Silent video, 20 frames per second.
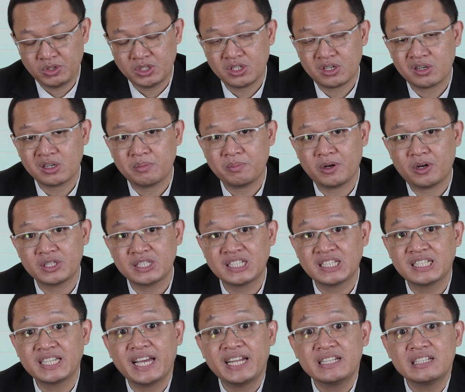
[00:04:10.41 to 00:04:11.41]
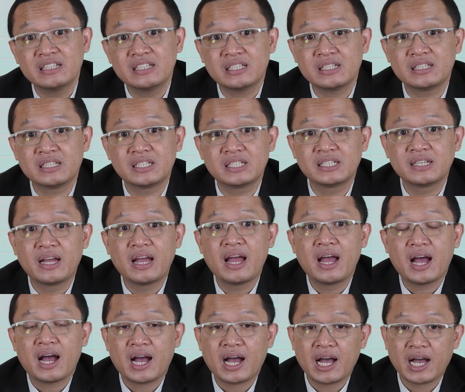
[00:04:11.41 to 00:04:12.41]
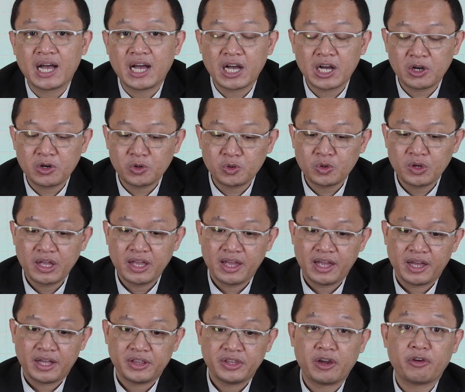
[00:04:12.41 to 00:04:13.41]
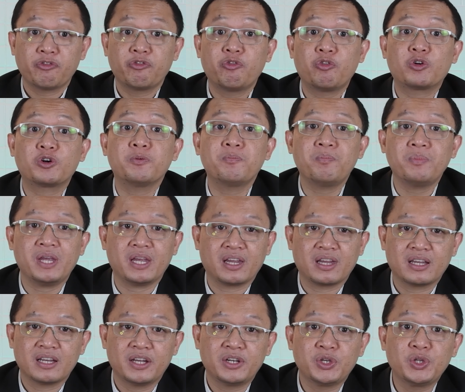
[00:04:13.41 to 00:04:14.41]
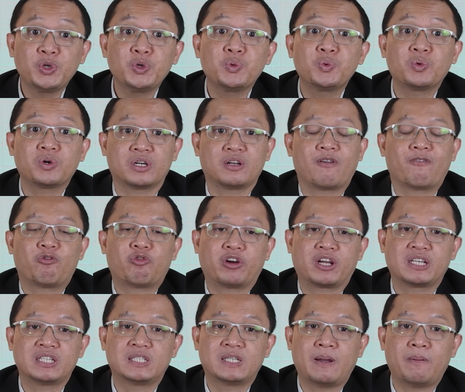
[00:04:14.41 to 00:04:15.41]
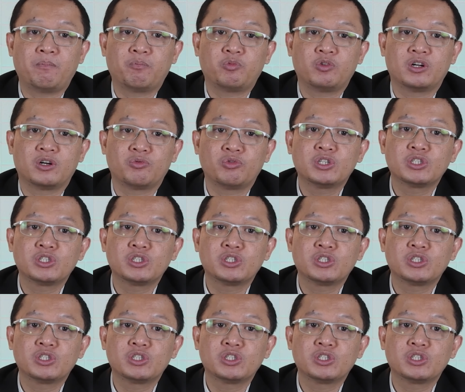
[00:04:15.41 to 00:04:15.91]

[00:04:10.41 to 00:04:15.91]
We talk about sentence, how they're forming a new word, for example.